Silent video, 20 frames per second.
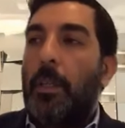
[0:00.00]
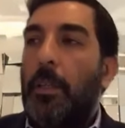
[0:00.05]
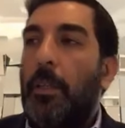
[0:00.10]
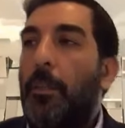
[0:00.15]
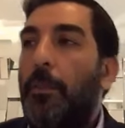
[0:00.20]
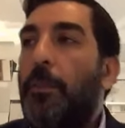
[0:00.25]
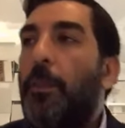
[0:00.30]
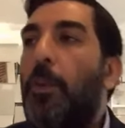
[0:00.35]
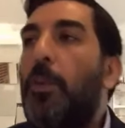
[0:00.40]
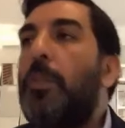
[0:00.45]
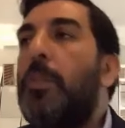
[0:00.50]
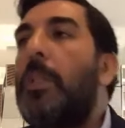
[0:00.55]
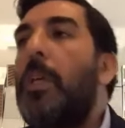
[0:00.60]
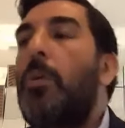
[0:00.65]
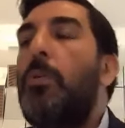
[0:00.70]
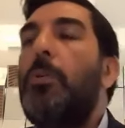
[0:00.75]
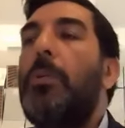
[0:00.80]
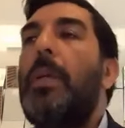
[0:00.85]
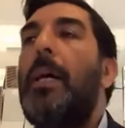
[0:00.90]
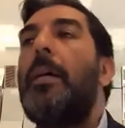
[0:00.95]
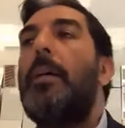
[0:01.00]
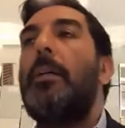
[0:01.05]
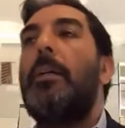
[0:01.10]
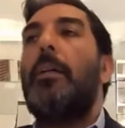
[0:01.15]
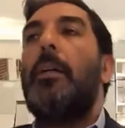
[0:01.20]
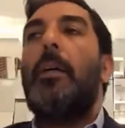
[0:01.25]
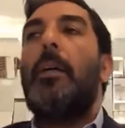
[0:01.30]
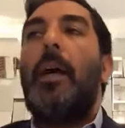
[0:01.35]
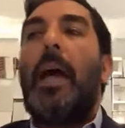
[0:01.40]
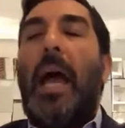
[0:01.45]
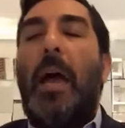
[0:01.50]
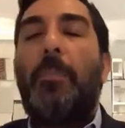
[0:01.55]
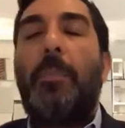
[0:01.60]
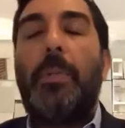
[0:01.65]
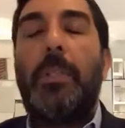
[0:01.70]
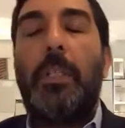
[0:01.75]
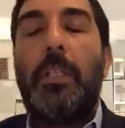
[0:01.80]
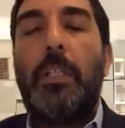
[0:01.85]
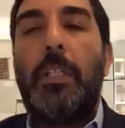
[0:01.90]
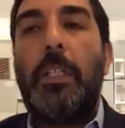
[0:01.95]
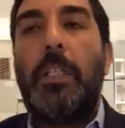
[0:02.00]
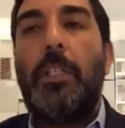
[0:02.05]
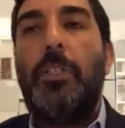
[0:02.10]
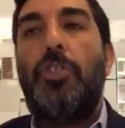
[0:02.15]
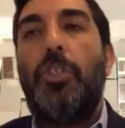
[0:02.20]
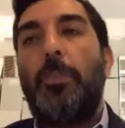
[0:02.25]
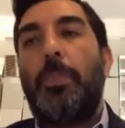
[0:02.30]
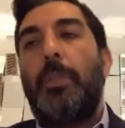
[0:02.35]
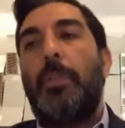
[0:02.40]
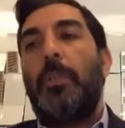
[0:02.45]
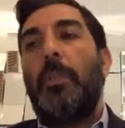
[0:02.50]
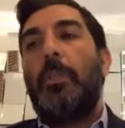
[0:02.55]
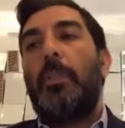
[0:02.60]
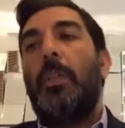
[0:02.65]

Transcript: The first geula happened in Egypt,